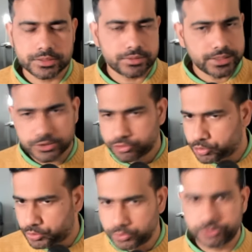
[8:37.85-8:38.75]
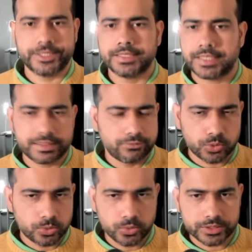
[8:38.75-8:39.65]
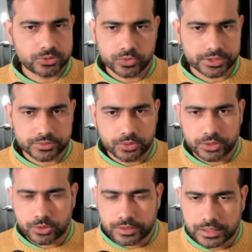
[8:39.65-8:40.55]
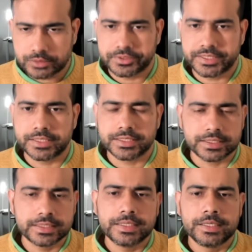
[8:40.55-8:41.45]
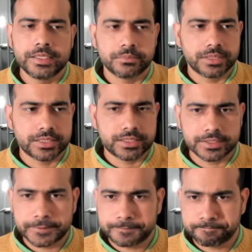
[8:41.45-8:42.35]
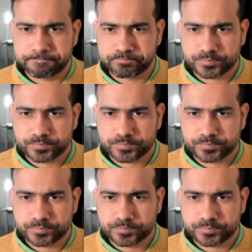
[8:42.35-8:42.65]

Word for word: Things do change. I have no clue as to what's going on now in India, but um,